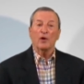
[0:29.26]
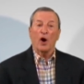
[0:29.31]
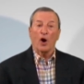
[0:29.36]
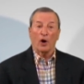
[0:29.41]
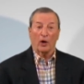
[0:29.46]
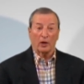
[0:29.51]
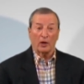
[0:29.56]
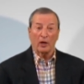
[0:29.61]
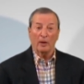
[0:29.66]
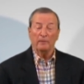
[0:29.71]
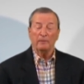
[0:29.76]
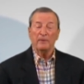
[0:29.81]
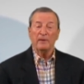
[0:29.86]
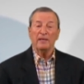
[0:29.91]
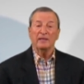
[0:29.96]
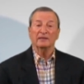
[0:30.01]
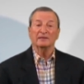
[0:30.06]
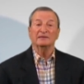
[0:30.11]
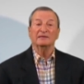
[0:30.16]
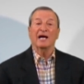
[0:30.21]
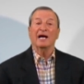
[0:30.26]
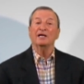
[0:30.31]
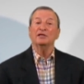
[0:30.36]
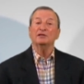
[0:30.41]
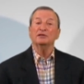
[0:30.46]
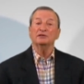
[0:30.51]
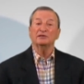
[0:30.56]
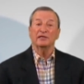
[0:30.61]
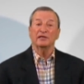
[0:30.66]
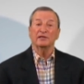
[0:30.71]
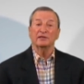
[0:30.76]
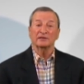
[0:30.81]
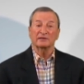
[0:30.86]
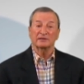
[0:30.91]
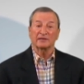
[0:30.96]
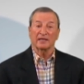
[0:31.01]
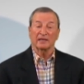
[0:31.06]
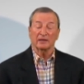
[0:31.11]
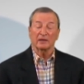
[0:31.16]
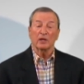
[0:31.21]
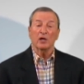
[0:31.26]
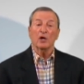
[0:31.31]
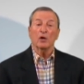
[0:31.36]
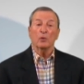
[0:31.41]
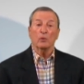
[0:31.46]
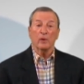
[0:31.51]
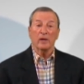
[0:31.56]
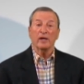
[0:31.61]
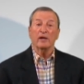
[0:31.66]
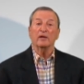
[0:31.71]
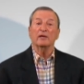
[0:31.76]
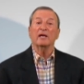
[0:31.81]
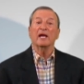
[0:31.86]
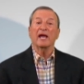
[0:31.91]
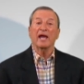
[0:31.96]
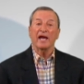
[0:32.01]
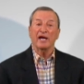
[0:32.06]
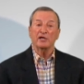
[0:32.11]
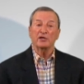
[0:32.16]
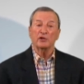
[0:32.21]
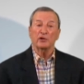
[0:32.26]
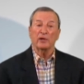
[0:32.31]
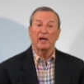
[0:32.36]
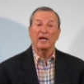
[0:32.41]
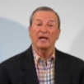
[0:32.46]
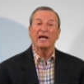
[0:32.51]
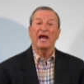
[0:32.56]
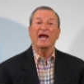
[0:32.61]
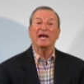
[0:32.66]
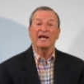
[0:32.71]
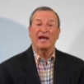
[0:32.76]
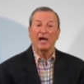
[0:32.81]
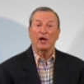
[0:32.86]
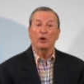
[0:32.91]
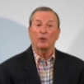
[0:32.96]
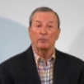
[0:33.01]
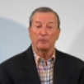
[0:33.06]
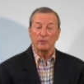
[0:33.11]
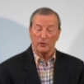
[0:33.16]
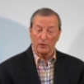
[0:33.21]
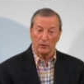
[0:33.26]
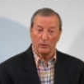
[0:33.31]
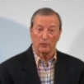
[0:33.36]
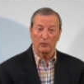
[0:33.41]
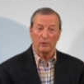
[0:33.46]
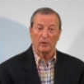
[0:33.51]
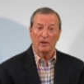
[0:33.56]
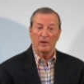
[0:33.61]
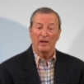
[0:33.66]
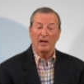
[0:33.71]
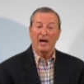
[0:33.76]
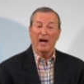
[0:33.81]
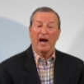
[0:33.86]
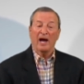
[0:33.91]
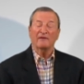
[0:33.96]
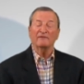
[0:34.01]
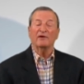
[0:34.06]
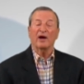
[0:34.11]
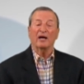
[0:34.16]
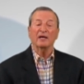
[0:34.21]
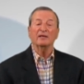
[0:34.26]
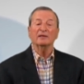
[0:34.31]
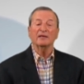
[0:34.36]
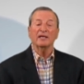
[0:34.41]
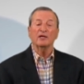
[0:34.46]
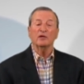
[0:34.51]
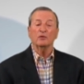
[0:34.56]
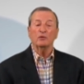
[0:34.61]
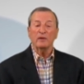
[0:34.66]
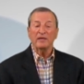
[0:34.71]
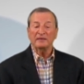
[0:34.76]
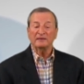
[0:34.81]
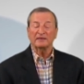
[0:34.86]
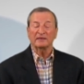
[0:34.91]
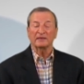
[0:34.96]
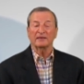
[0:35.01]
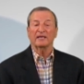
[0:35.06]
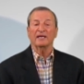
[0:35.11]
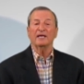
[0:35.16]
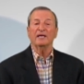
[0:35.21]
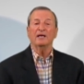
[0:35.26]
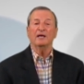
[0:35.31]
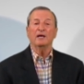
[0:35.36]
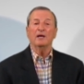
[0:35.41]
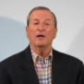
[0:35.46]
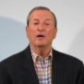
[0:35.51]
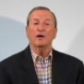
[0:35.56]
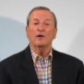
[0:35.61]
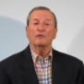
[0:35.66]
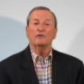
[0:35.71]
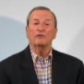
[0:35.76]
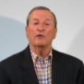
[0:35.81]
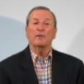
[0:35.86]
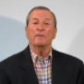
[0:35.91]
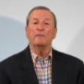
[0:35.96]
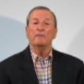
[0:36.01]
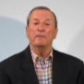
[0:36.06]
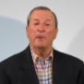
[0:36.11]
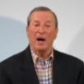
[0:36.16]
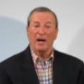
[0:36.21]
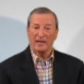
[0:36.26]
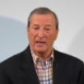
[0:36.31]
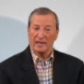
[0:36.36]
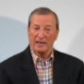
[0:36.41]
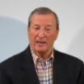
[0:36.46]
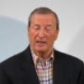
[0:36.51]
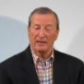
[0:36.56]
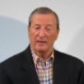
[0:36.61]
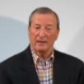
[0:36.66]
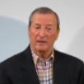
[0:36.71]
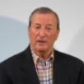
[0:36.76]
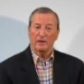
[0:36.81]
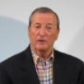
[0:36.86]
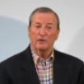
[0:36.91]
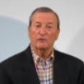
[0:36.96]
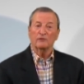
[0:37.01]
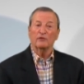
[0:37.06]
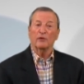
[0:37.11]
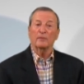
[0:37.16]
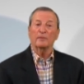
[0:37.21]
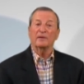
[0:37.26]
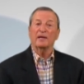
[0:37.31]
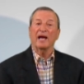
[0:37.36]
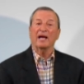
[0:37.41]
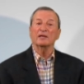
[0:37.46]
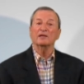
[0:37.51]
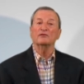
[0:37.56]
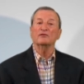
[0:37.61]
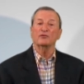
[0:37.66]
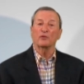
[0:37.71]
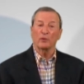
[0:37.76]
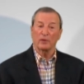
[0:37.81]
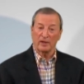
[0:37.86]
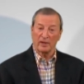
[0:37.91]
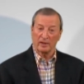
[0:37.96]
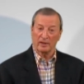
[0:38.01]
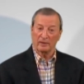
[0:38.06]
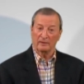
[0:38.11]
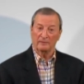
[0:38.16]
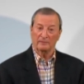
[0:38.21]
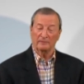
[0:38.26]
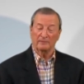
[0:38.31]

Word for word: Our company is not just here to sell, we're here to educate and help you. I've gotten a letter recently from Bonnie from California,